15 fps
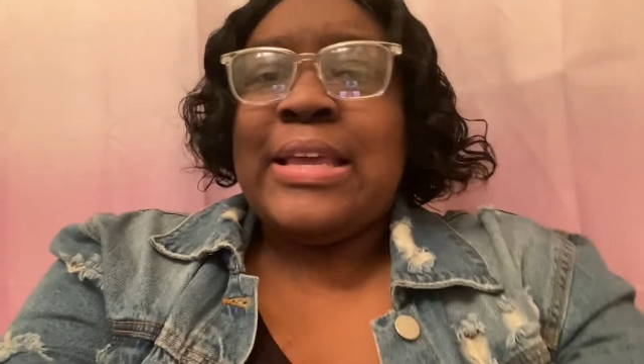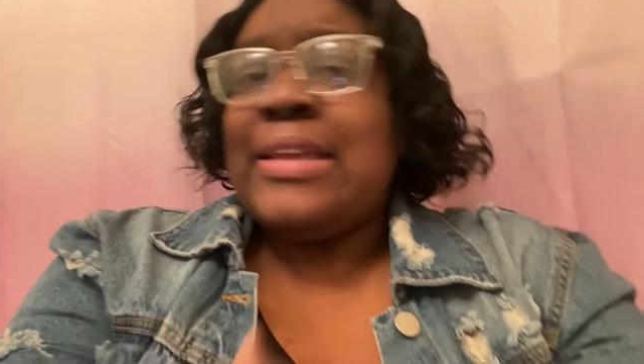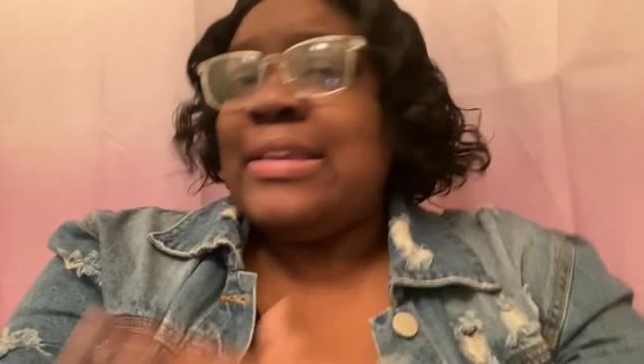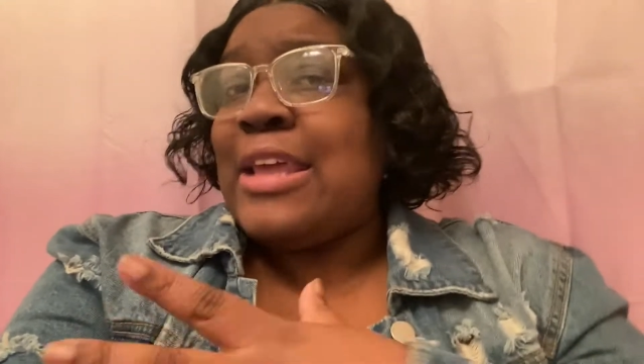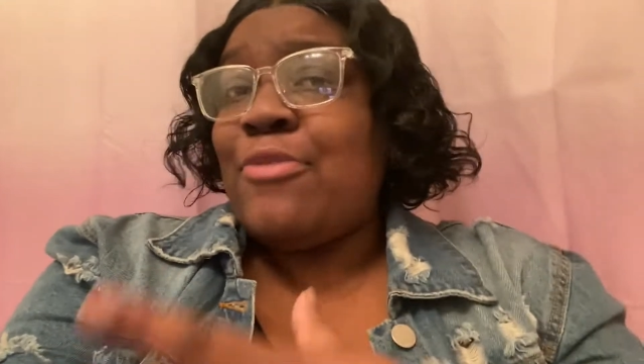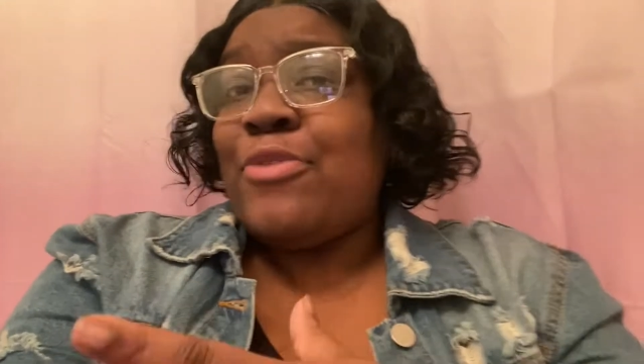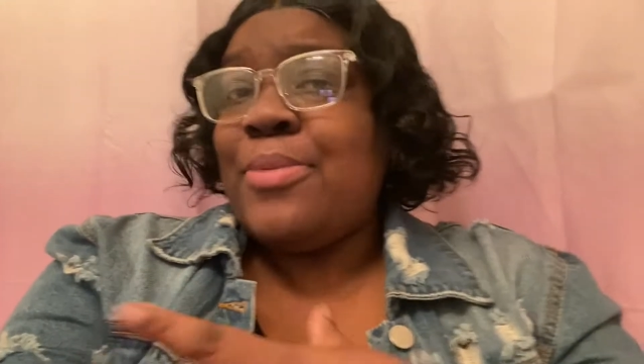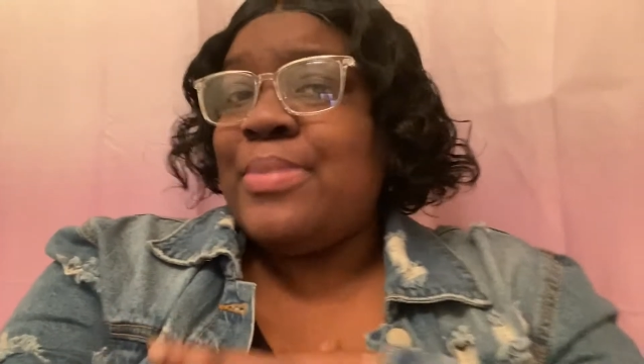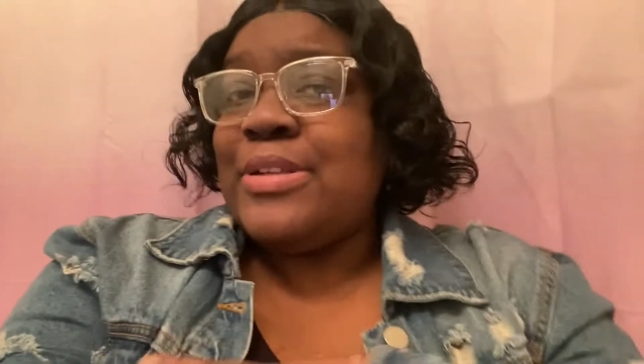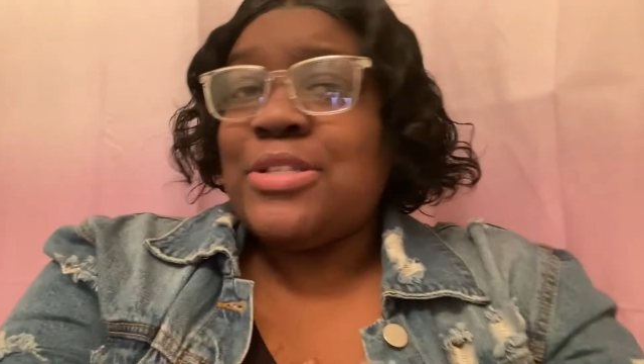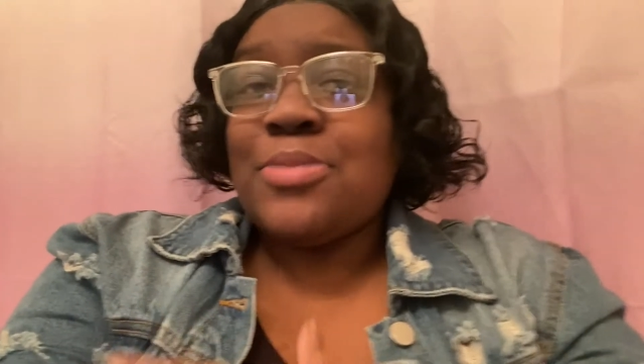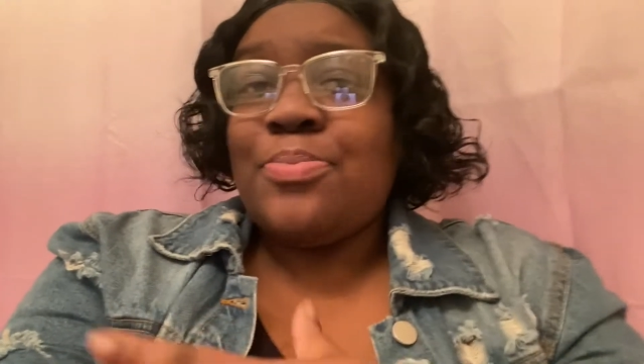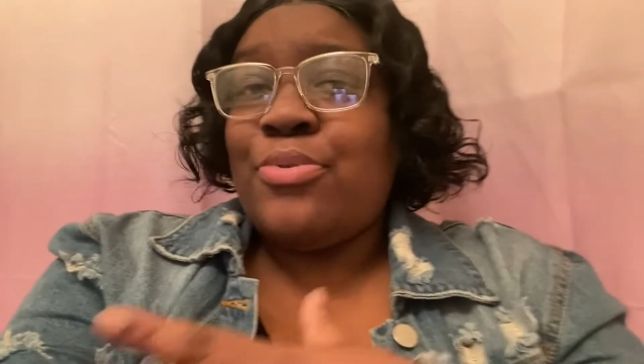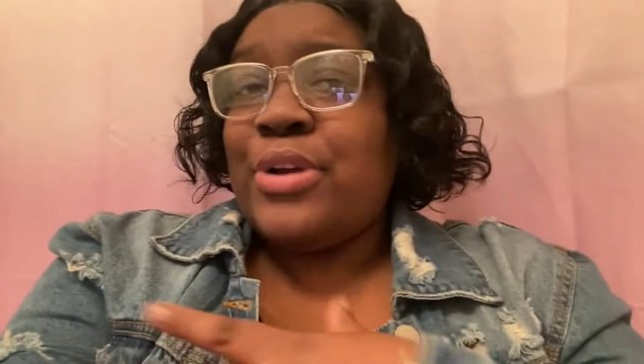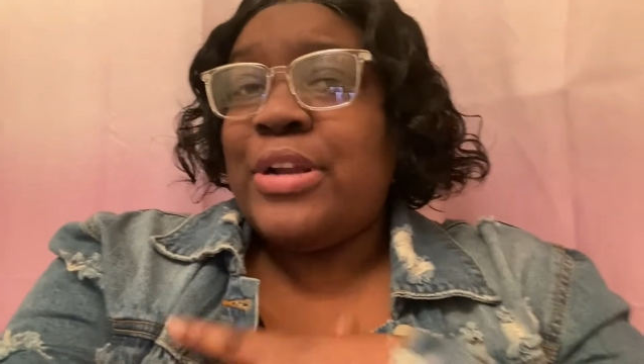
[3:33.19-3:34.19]
that we've been
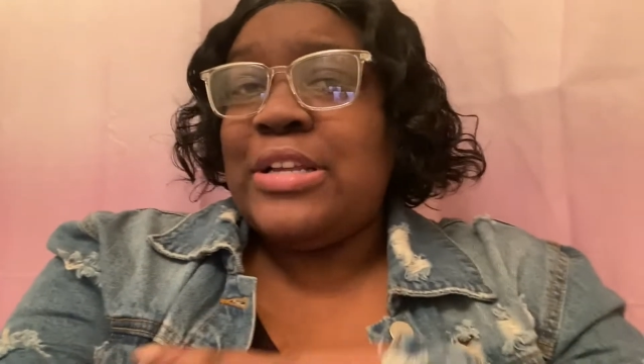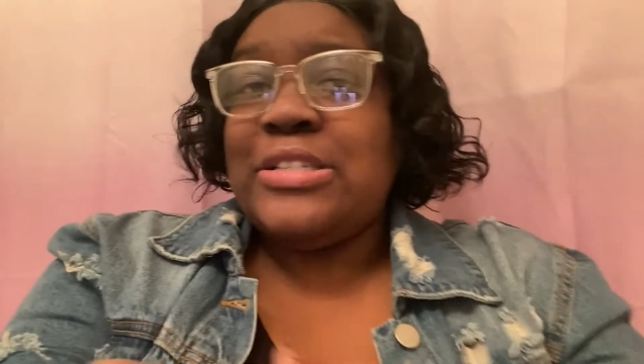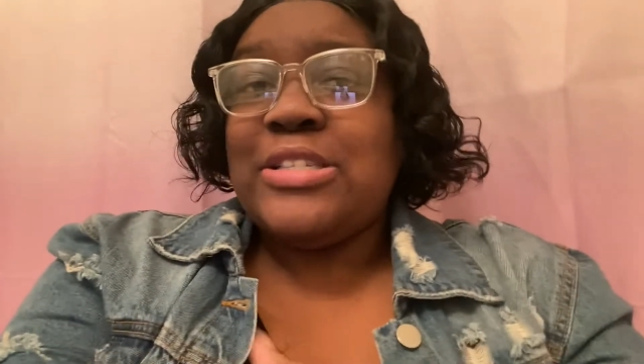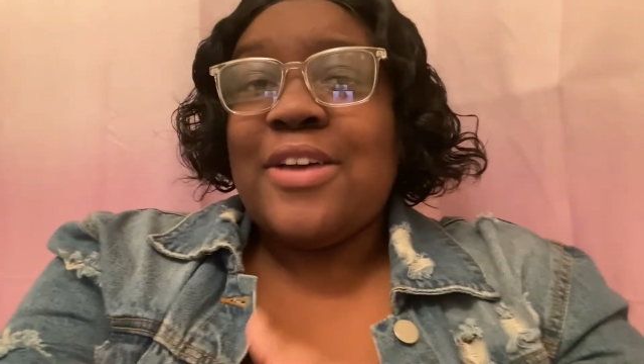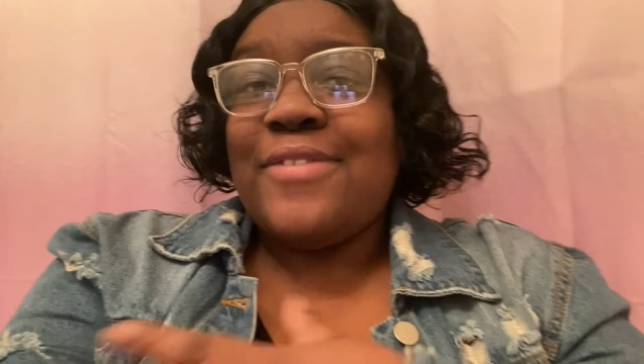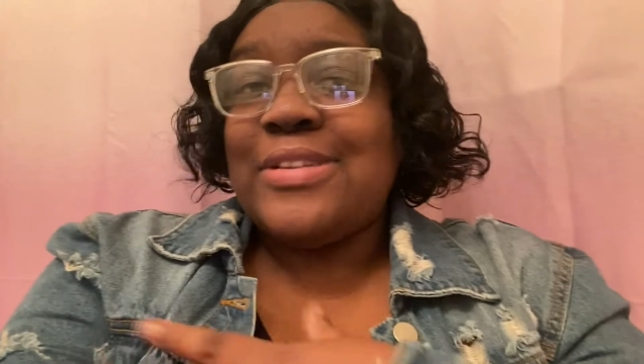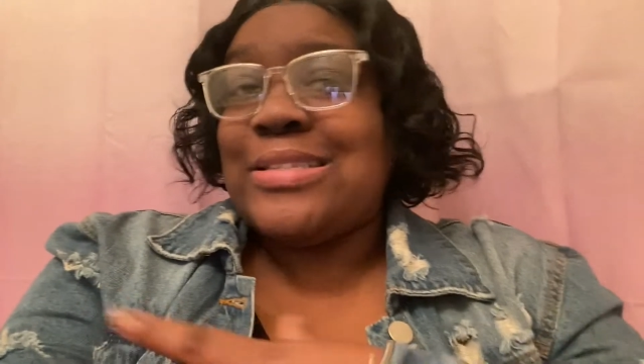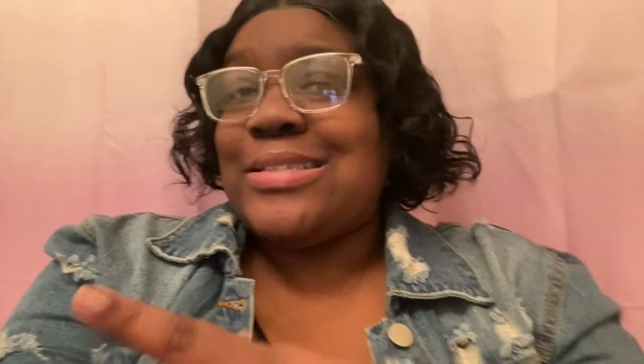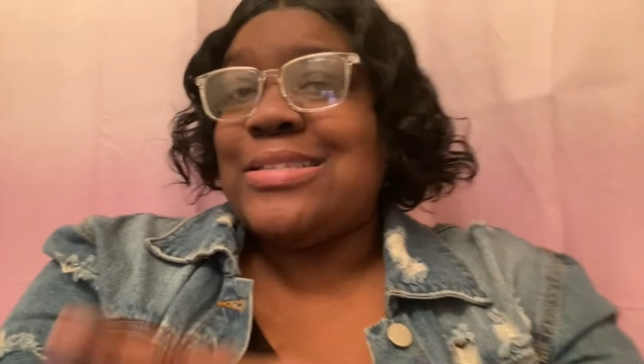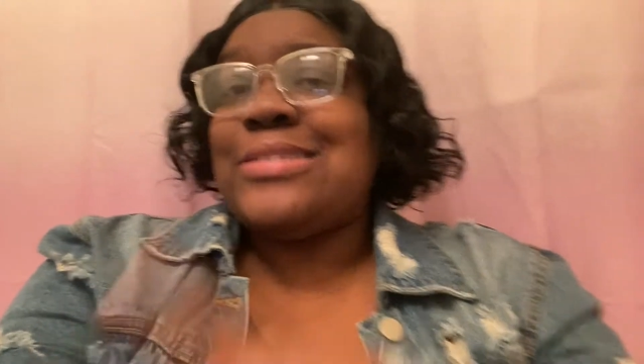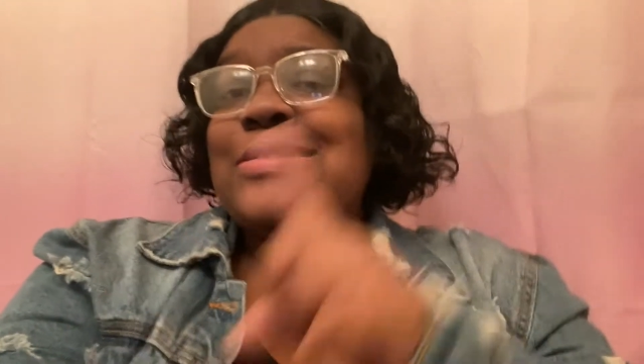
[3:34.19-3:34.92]
supporting each other since